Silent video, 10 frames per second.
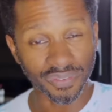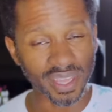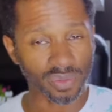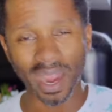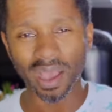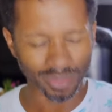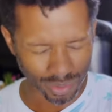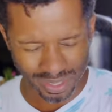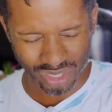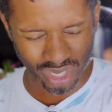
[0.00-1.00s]
fifth round,
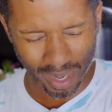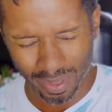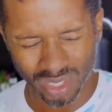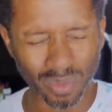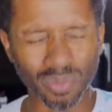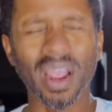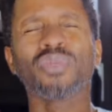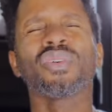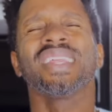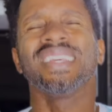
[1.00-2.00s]
there is a championship
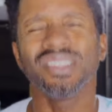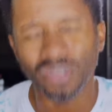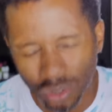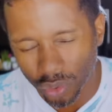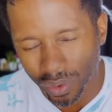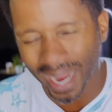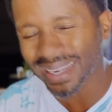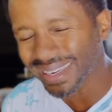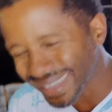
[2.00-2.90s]
round within you right